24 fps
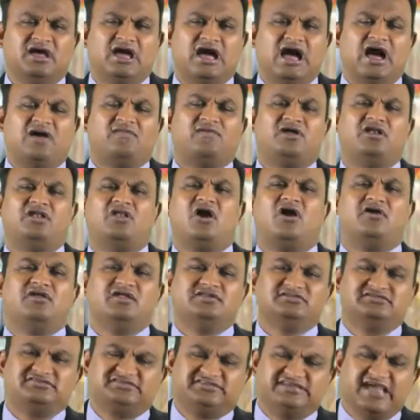Our Lord
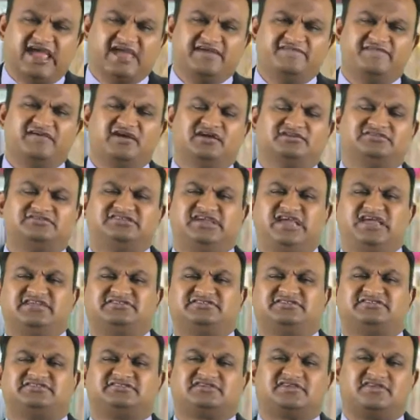and Savior
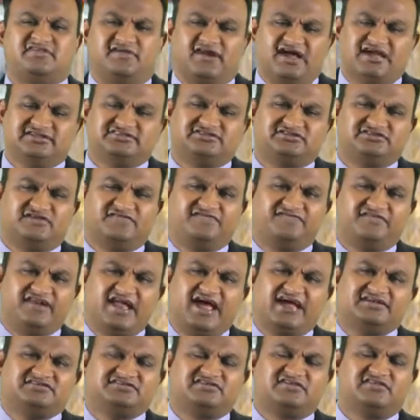Jesus Christ of
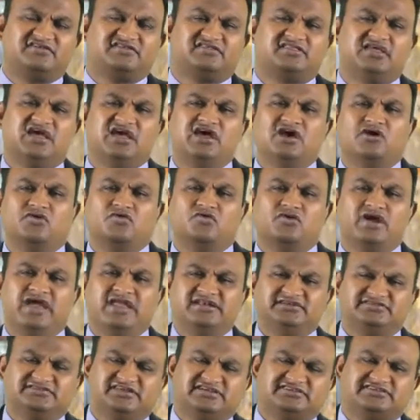Nazareth, who
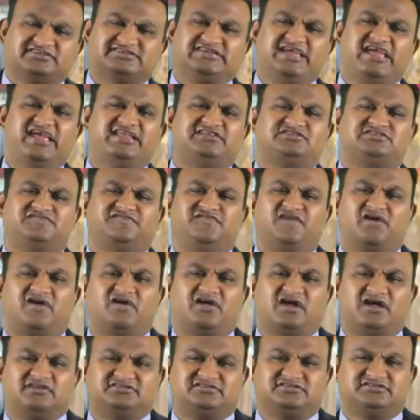intercedes
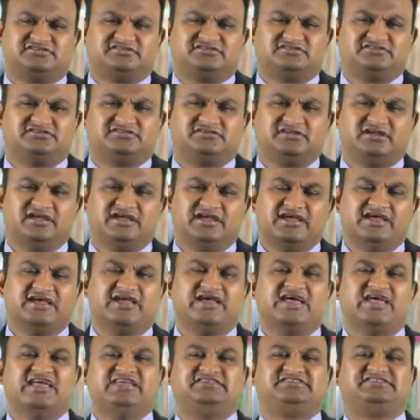for us,
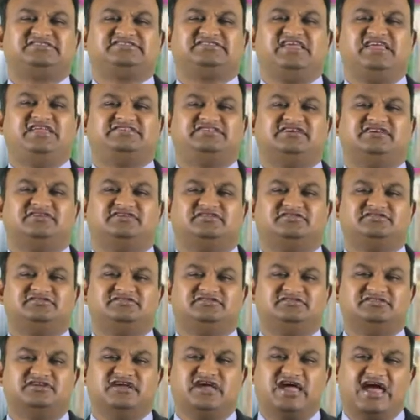is seated
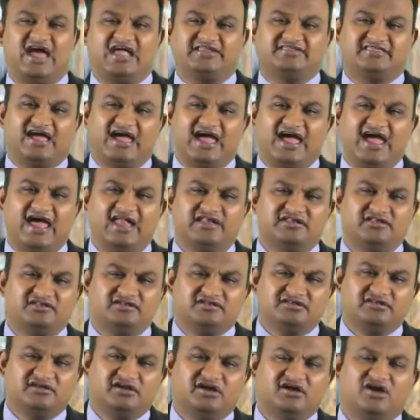at the
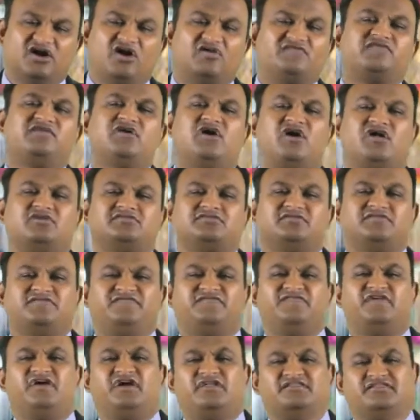hand of God the
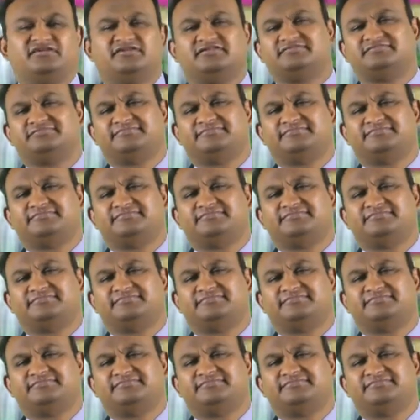Father.